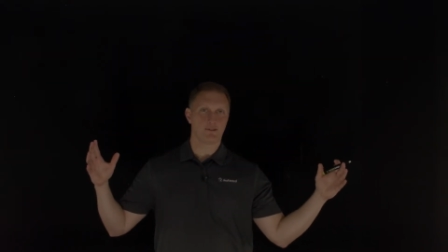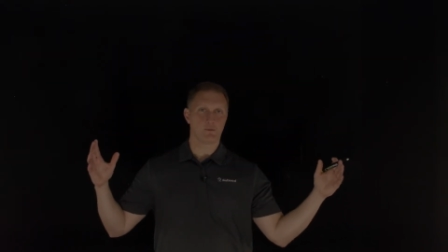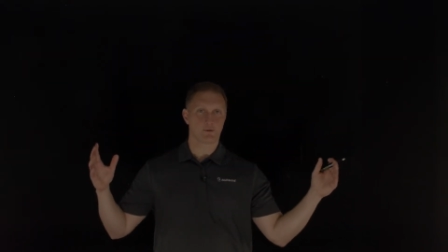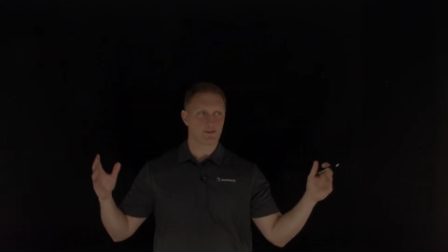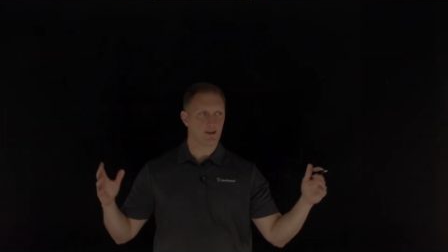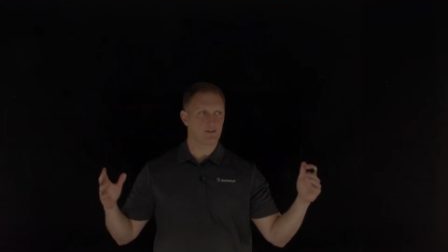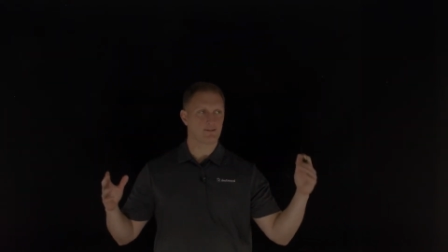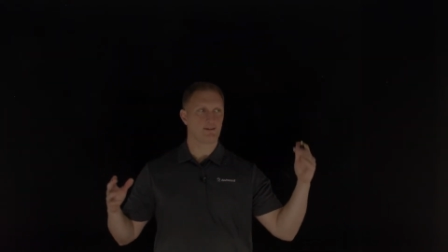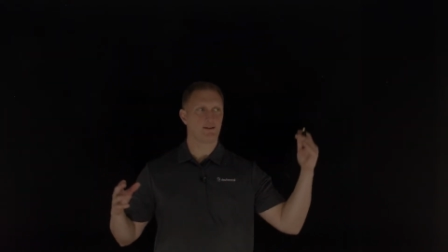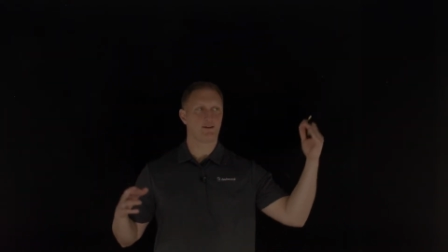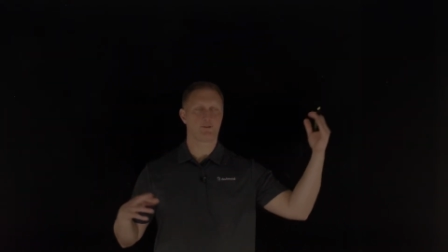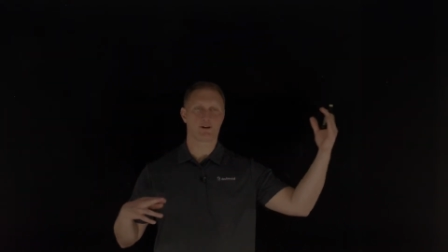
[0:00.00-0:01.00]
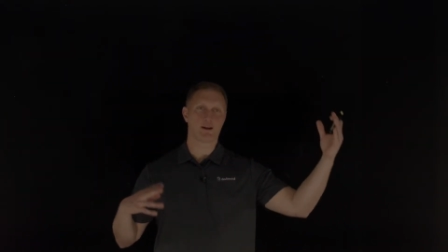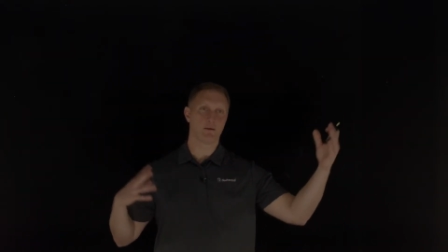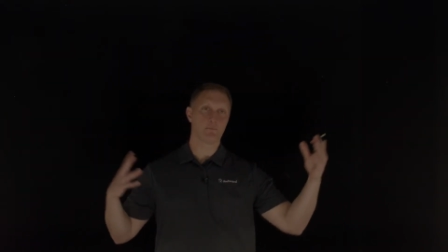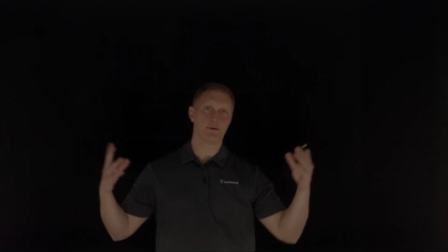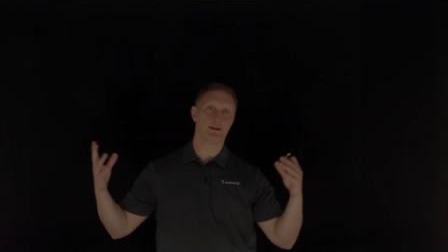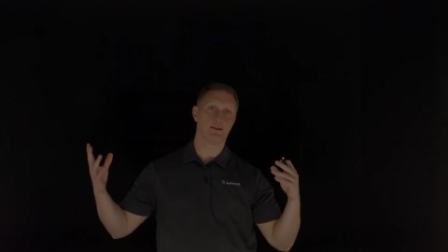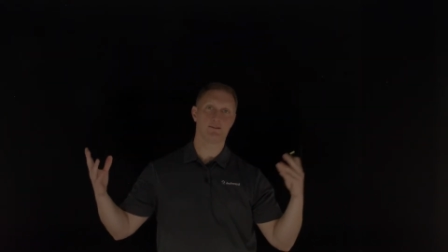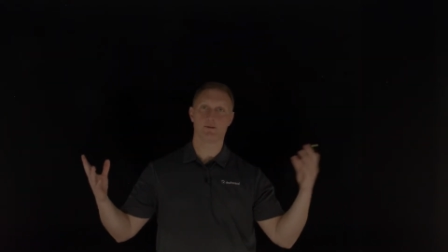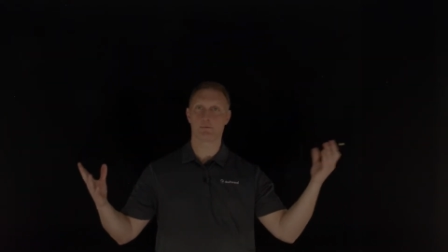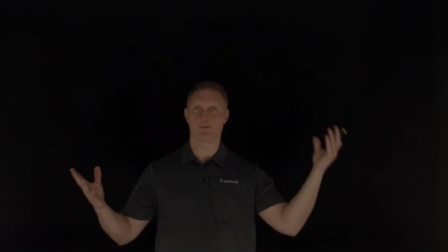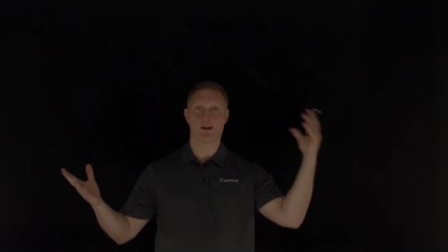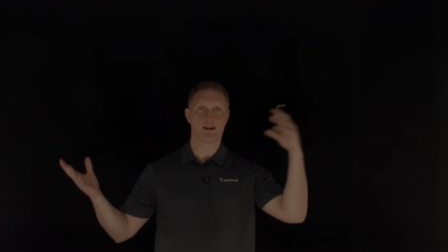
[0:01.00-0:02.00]
that were tested and different companies that
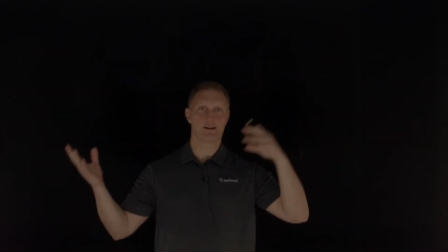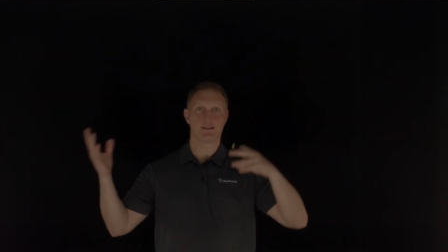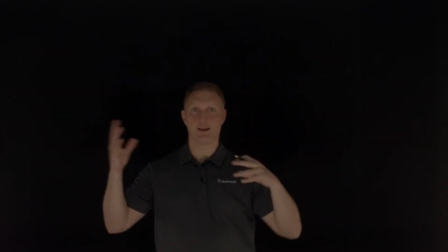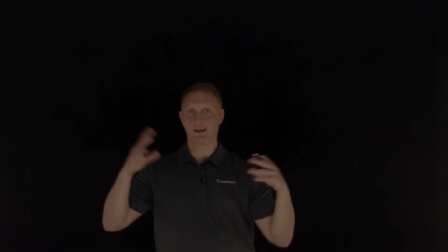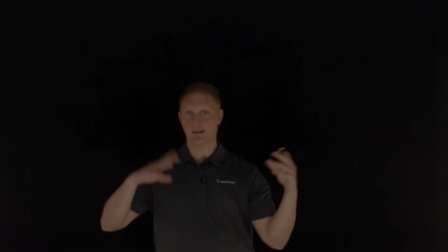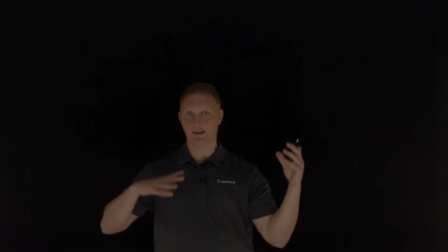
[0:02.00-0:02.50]
provided data